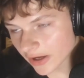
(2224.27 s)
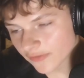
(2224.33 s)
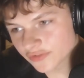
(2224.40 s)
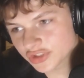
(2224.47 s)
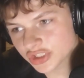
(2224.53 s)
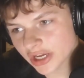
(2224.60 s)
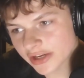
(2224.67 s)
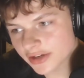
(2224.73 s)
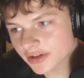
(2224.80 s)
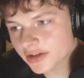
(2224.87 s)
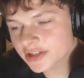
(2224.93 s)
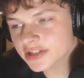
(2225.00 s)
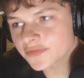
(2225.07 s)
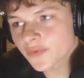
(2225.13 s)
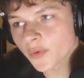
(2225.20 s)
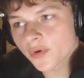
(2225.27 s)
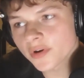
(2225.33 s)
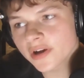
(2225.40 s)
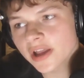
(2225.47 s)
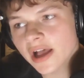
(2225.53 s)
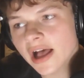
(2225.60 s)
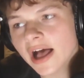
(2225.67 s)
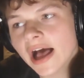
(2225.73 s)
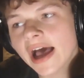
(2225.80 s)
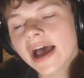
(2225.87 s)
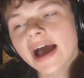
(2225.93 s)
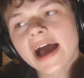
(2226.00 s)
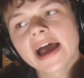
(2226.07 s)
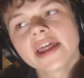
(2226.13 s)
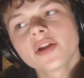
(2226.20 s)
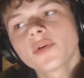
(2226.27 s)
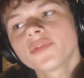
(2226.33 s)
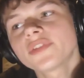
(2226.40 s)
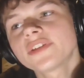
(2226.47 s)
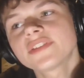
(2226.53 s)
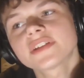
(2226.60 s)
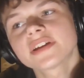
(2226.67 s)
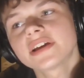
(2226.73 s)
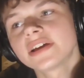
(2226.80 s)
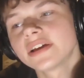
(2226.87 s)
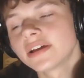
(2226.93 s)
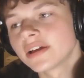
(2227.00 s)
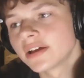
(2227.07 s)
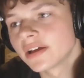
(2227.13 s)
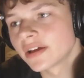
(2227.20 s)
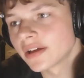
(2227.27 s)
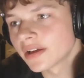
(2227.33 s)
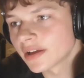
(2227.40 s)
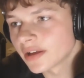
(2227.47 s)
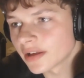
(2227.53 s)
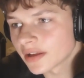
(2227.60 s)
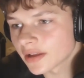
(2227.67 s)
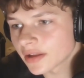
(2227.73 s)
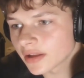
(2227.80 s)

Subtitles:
gender dysphoria can't just develop, that isn't necessarily true.